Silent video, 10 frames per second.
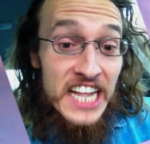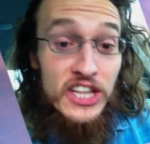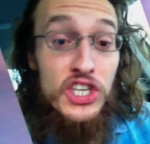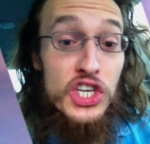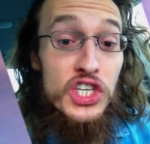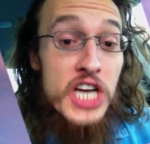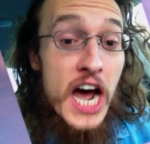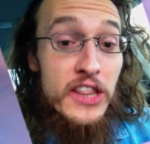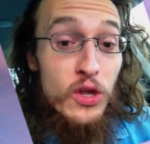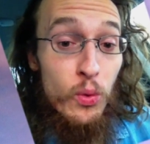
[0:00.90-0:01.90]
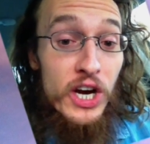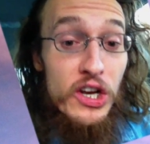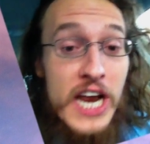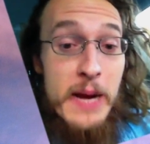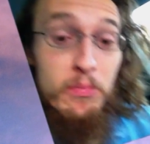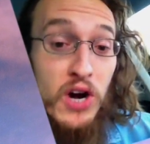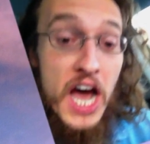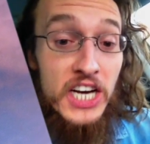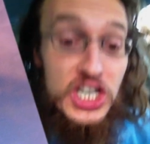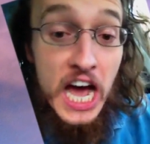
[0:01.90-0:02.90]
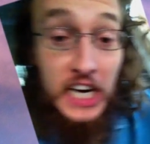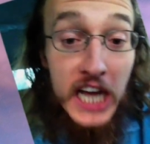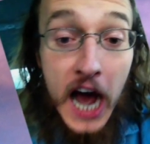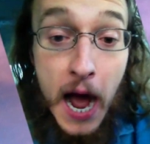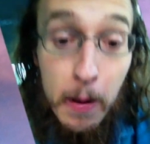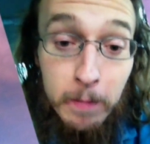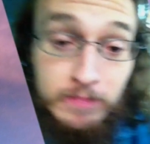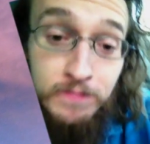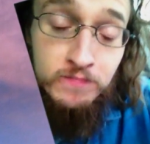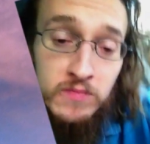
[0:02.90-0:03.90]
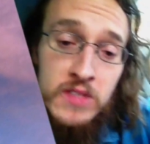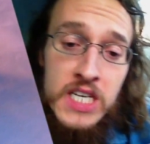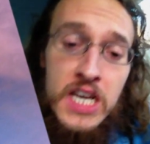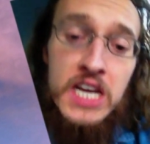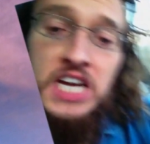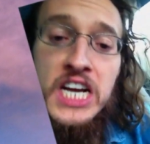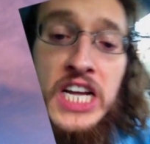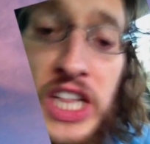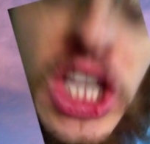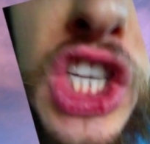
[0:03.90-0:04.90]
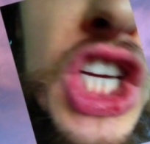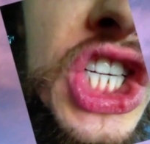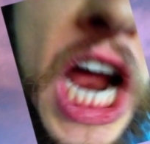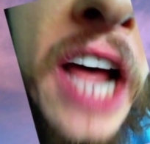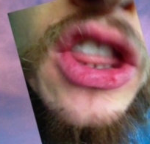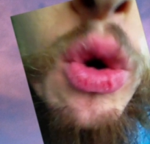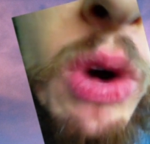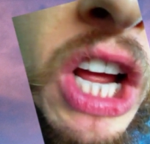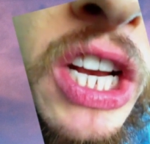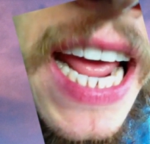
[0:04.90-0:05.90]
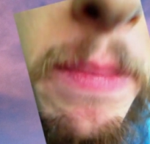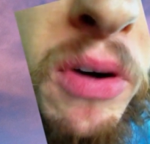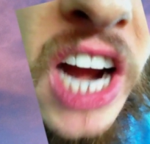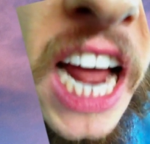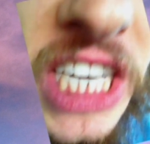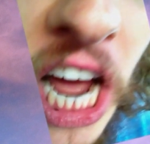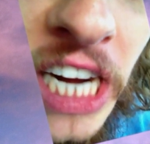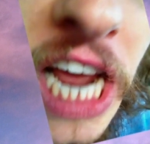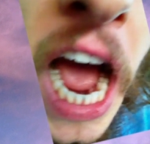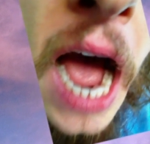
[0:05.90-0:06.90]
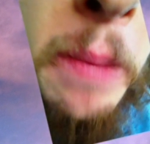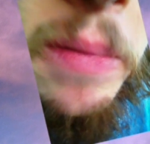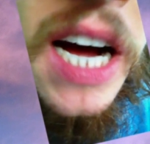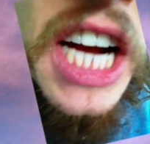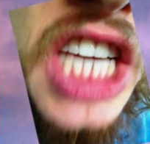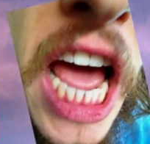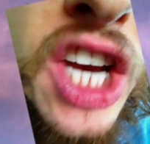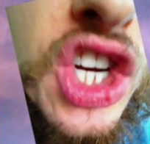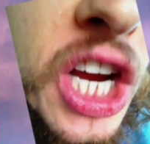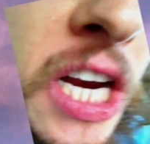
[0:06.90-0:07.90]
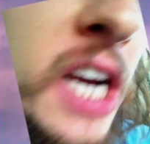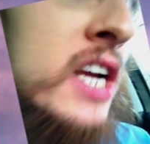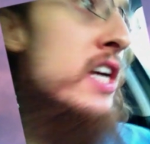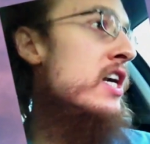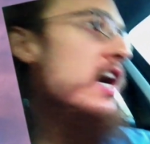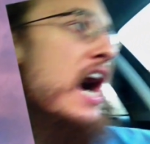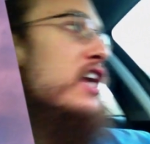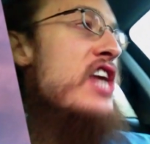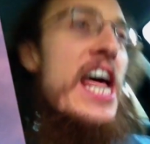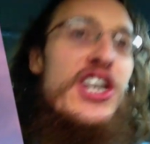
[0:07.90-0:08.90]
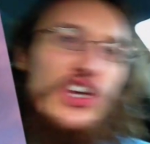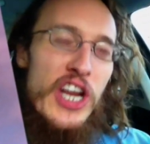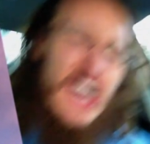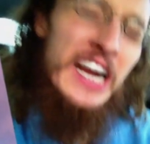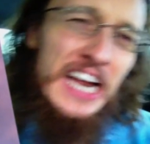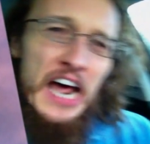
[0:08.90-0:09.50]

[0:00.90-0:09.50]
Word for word: This is not the real NateBernot.com. This is not the real NateBernot.com. Attention! Attention!